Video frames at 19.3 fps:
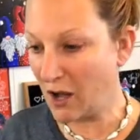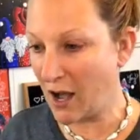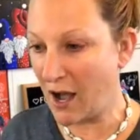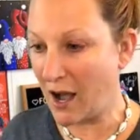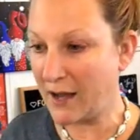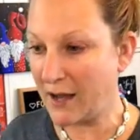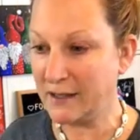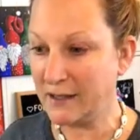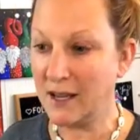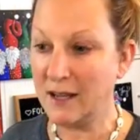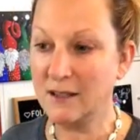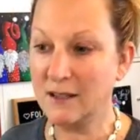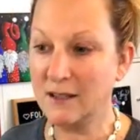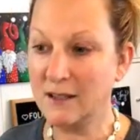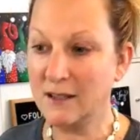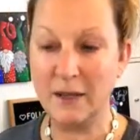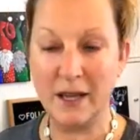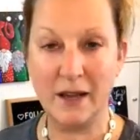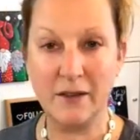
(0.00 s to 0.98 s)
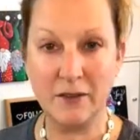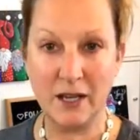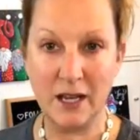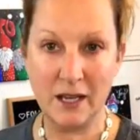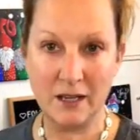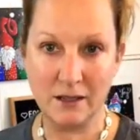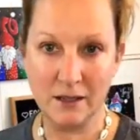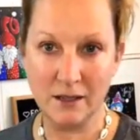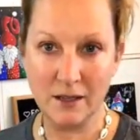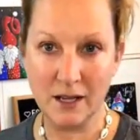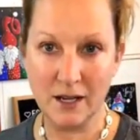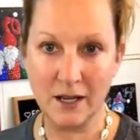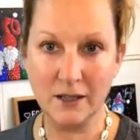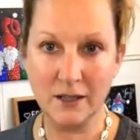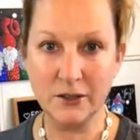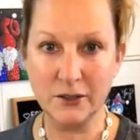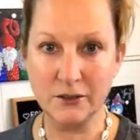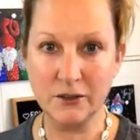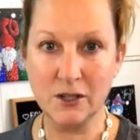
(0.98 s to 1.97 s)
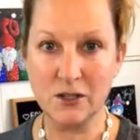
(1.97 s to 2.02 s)
I tend to be heavy-handed, and I
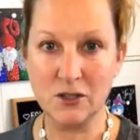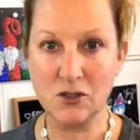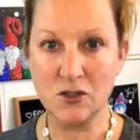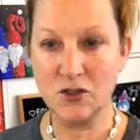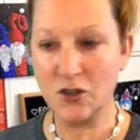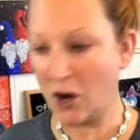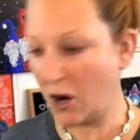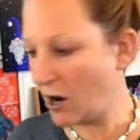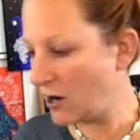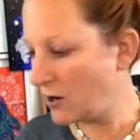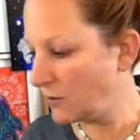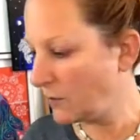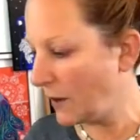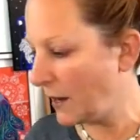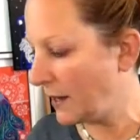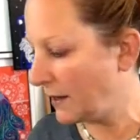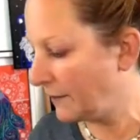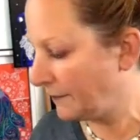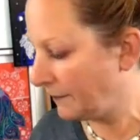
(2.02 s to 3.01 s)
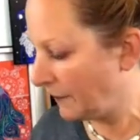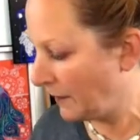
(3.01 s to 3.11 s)
learned this the hard way.